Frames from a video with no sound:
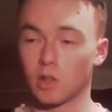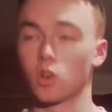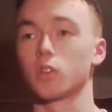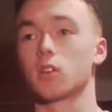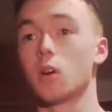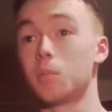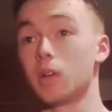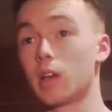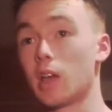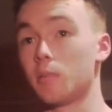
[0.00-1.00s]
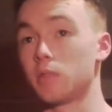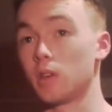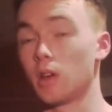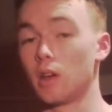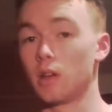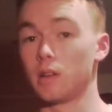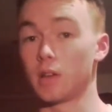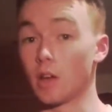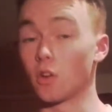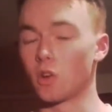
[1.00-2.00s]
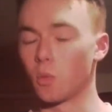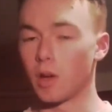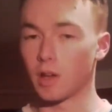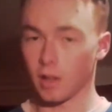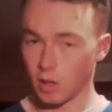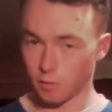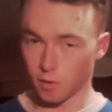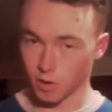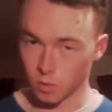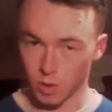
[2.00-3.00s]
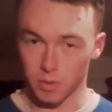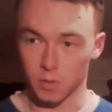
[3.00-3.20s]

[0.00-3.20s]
It took us a couple of games to get underway and get our first win,